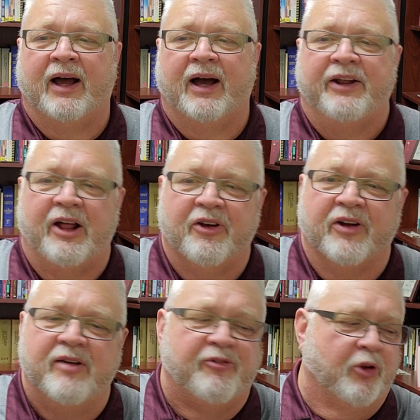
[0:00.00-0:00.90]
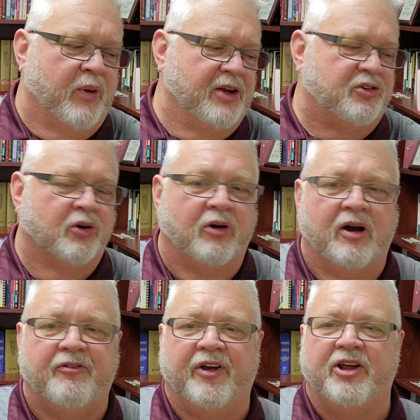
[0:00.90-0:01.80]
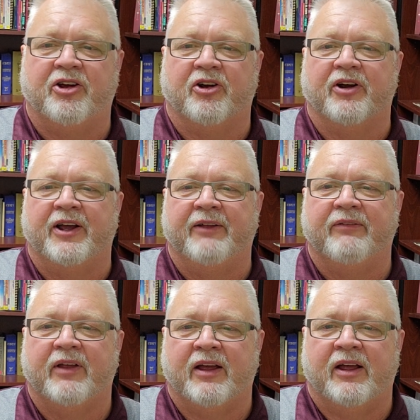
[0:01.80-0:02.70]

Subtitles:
Another influential figure in